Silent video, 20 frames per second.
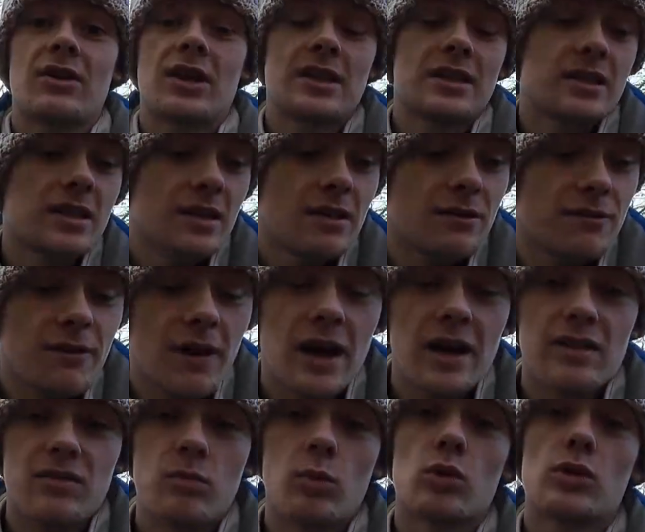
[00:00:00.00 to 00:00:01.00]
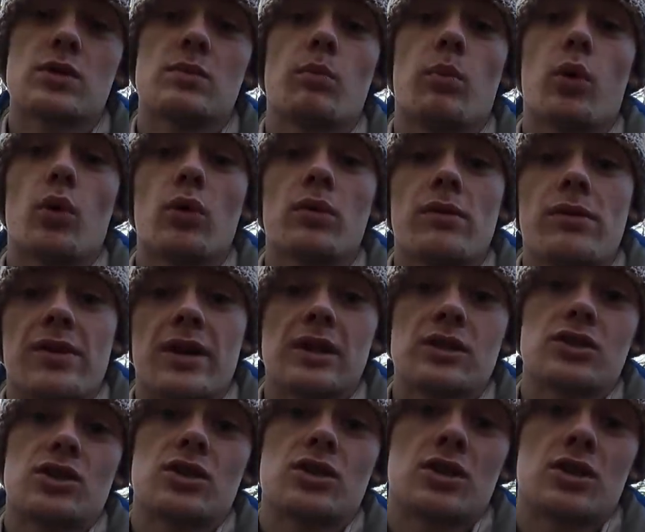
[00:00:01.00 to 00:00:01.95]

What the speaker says: into the 5 most important things you